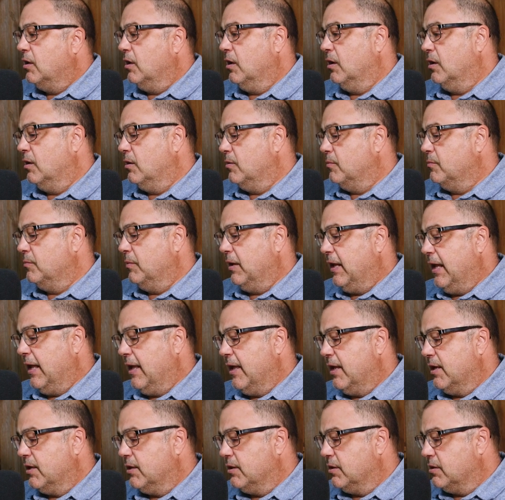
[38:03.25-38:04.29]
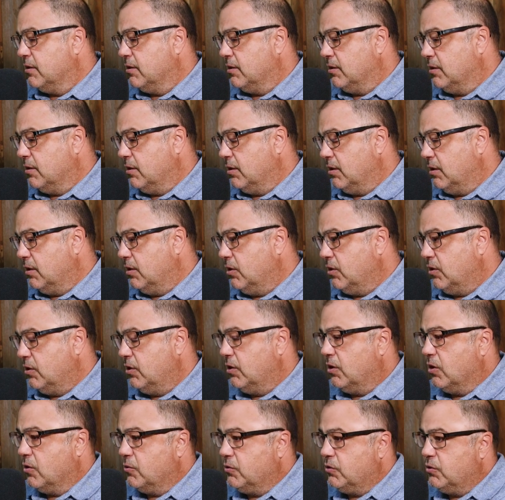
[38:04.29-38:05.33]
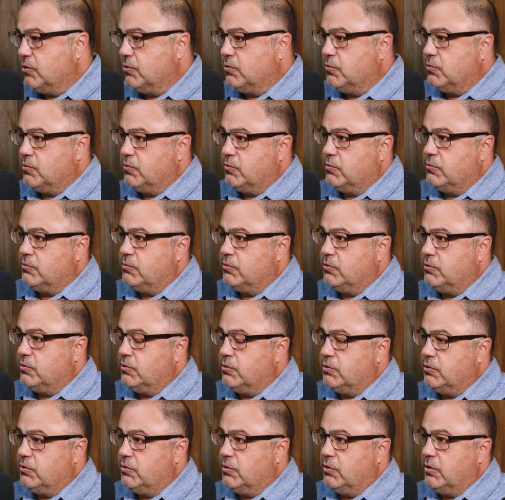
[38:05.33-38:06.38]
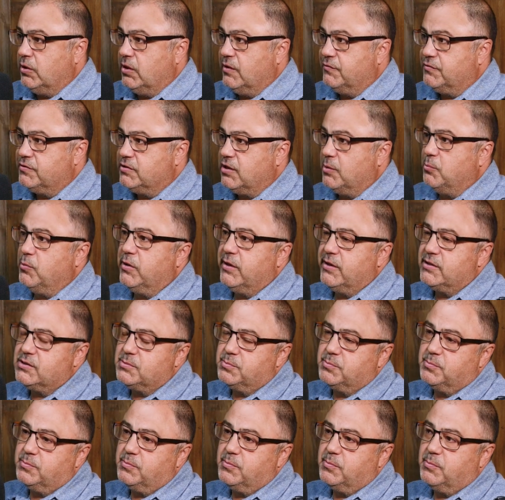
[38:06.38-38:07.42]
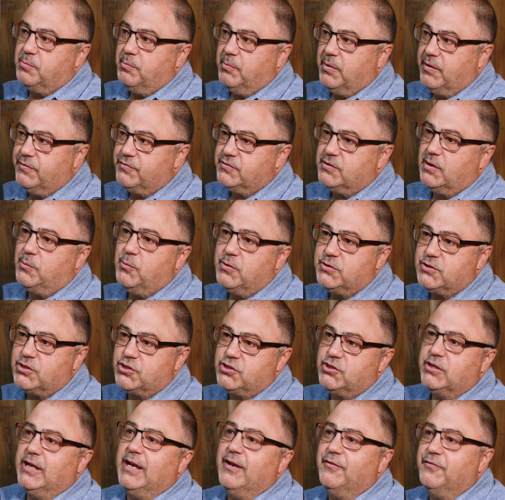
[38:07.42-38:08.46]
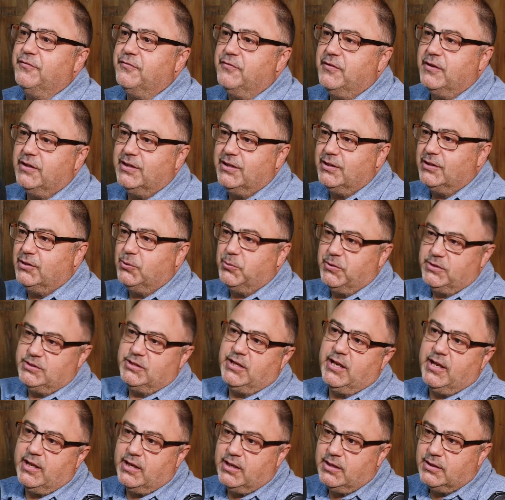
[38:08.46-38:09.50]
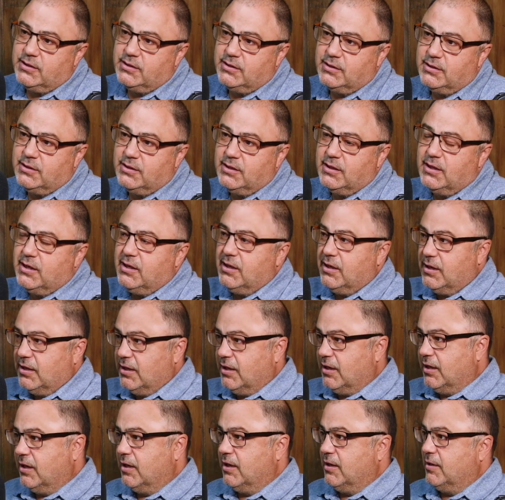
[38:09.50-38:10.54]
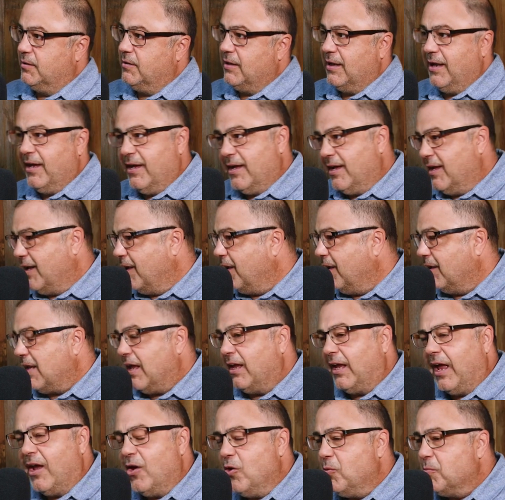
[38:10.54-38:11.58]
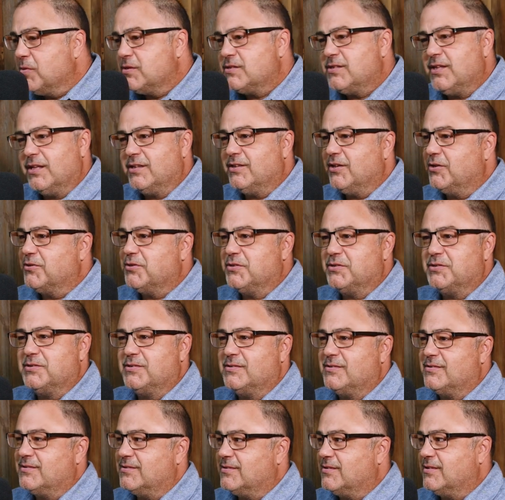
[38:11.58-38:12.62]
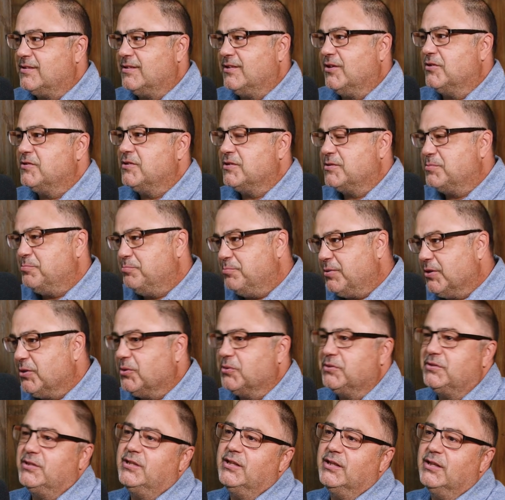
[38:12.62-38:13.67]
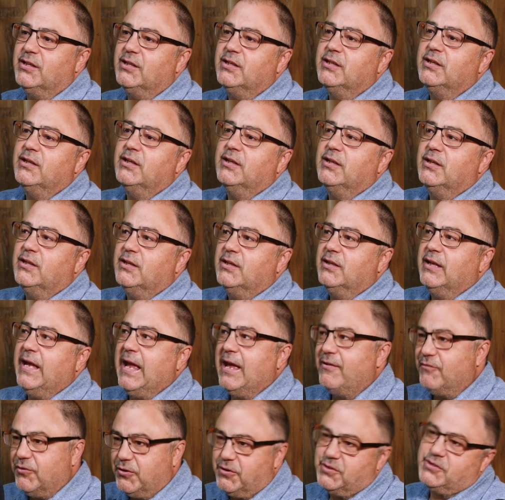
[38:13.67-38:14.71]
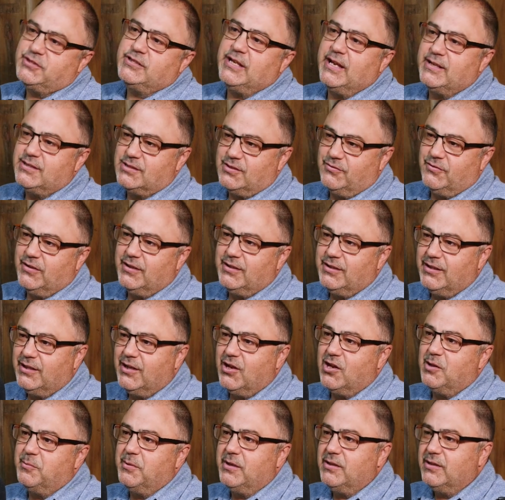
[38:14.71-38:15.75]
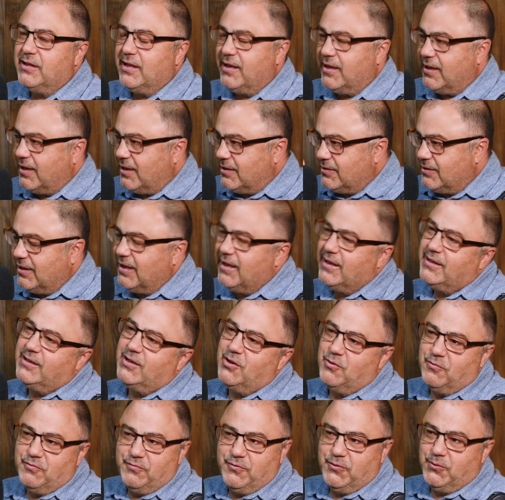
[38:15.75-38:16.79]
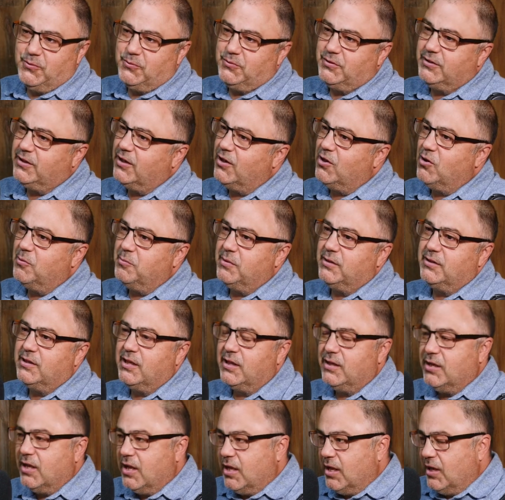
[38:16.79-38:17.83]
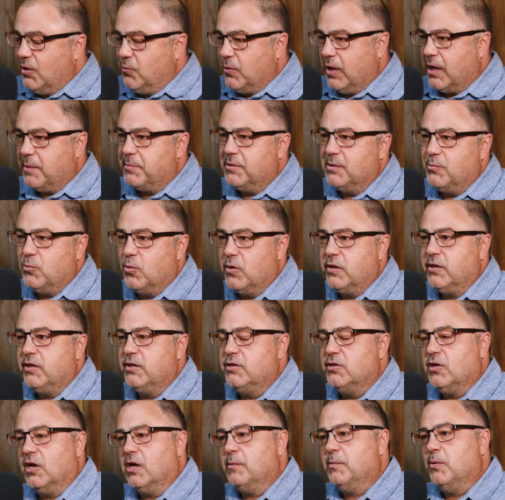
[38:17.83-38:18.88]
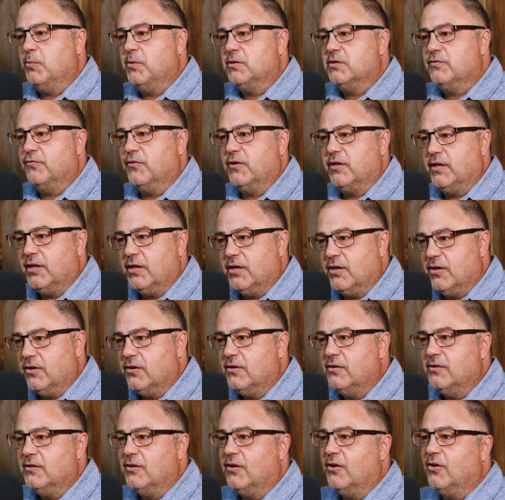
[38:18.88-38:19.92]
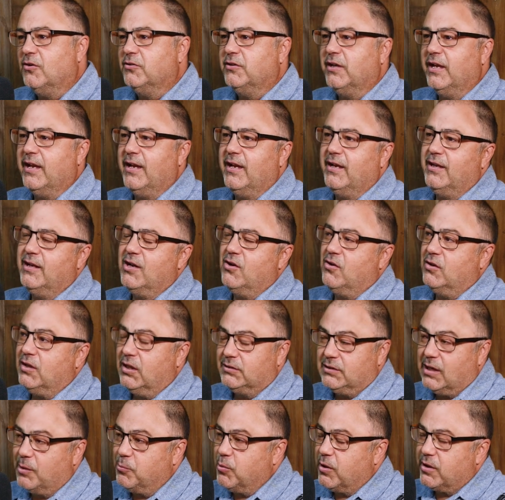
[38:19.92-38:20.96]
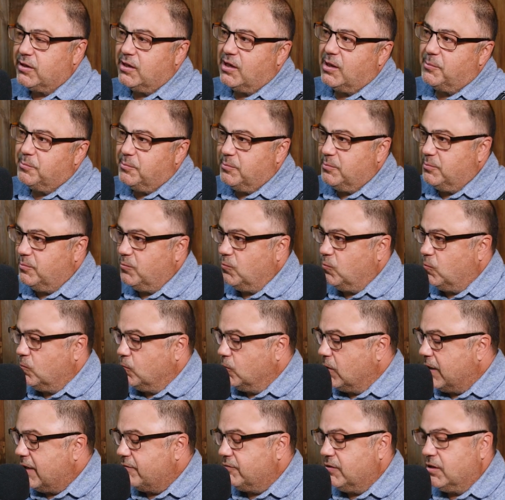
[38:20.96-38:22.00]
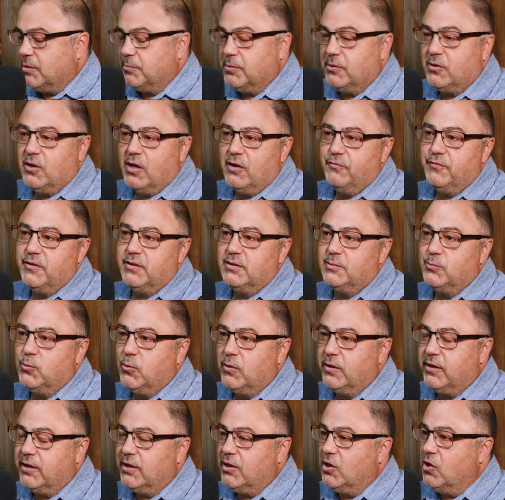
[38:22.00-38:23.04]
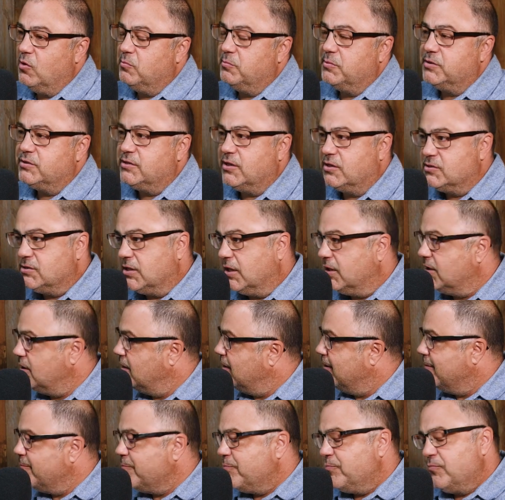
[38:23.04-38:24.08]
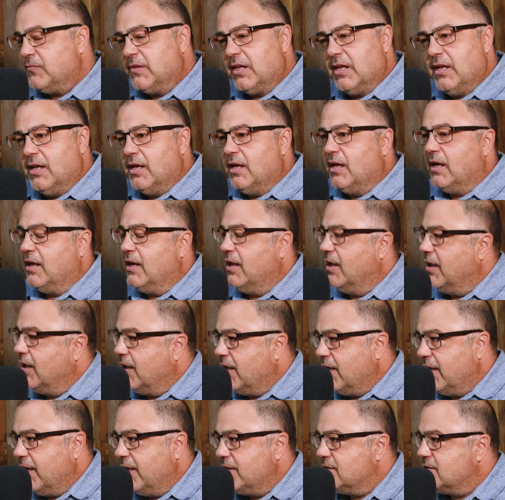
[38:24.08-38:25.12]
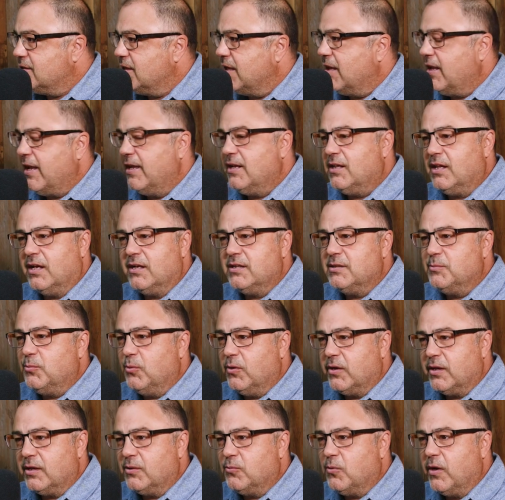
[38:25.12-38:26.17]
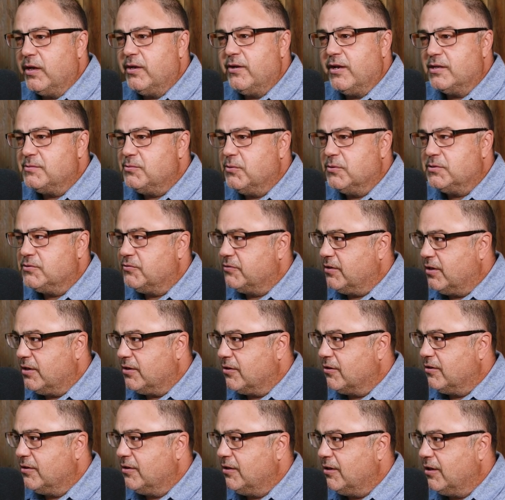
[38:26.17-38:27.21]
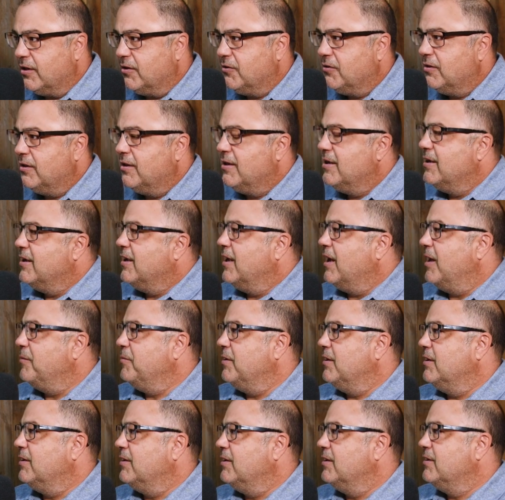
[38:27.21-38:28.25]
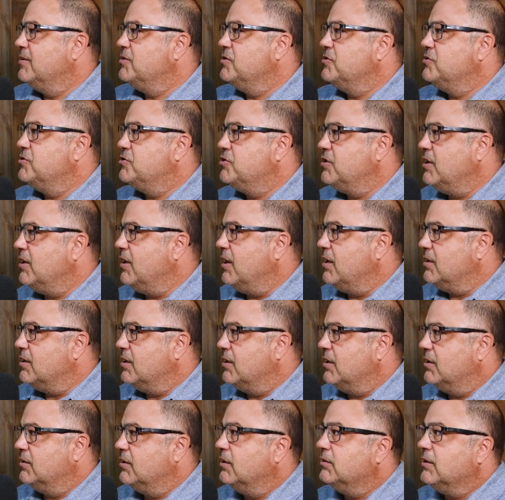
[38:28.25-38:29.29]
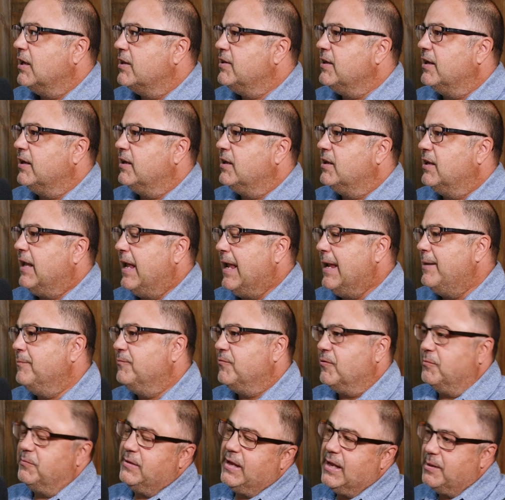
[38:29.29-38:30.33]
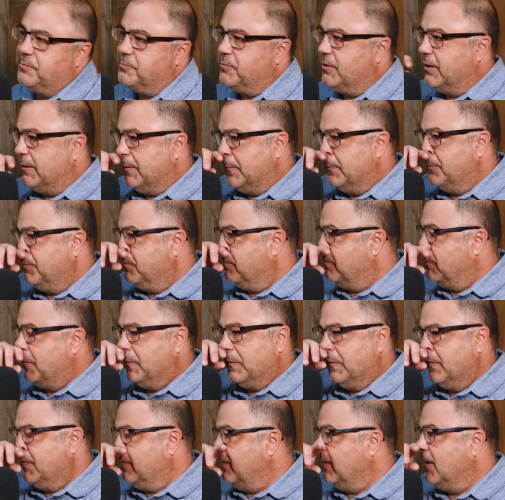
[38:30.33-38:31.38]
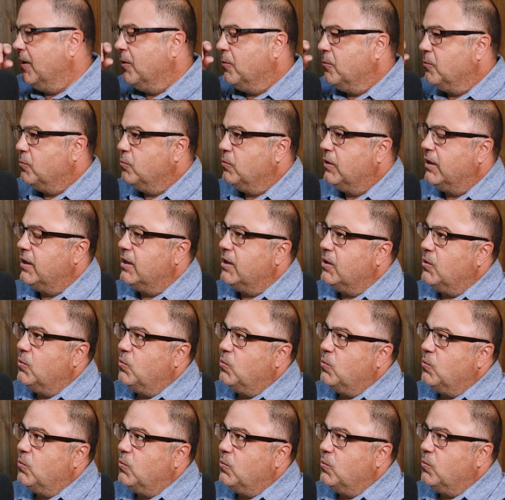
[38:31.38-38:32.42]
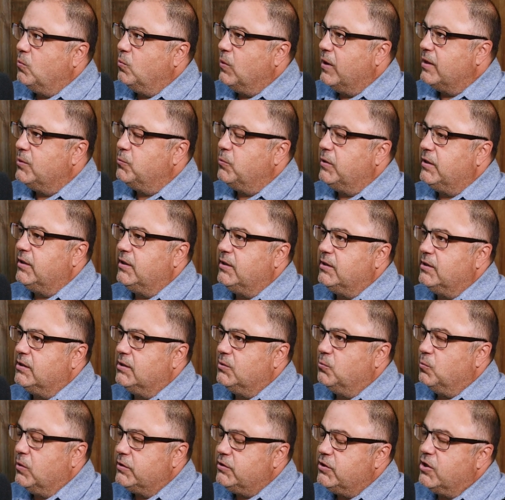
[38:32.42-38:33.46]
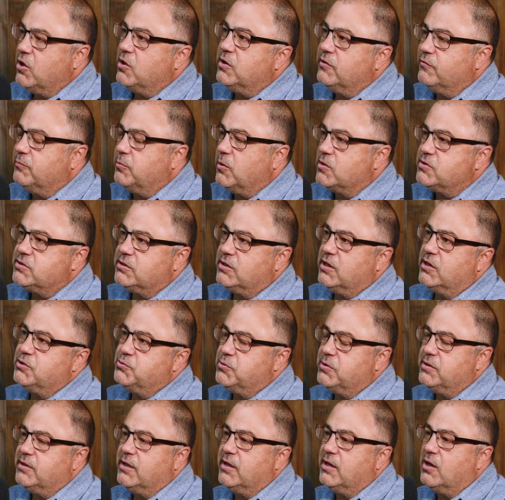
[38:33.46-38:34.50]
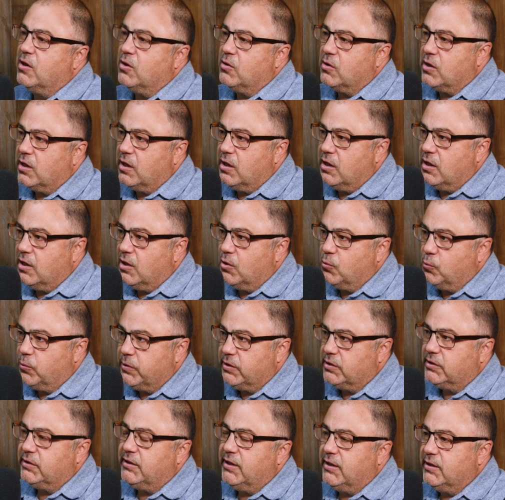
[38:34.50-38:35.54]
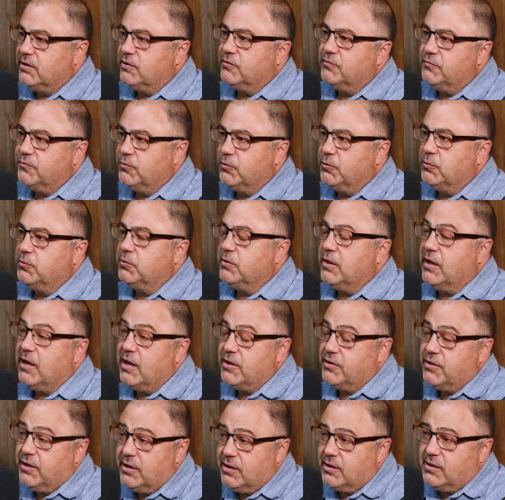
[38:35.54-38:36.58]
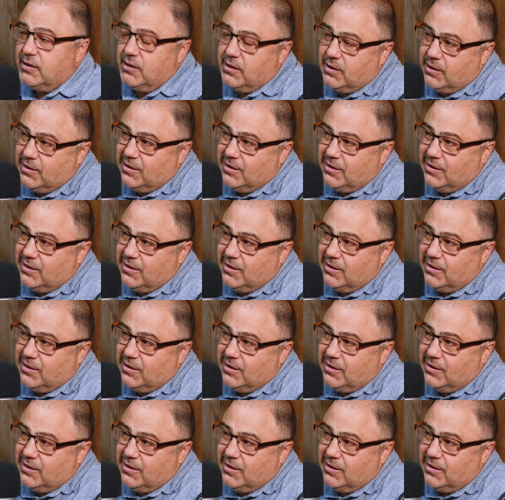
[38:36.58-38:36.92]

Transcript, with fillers: Um, and you, you know, you, if someone has, if someone's a chef in Louisiana, uh, I, I almost think they're just, they're just built to have a good sense of it. You know what I mean? They, they know food, you know, I mean, they wake up in the morning, you talk about what's for dinner all day. You know, I bring it up. We're having a cup of coffee in the morning at home. Michelle's like, it's eight o'clock in the morning. Why you ask me what's for dinner? You know, I mean, she, I think came from that, but you know, what, when we, when you go to different parts of the country that are really into food. And I think,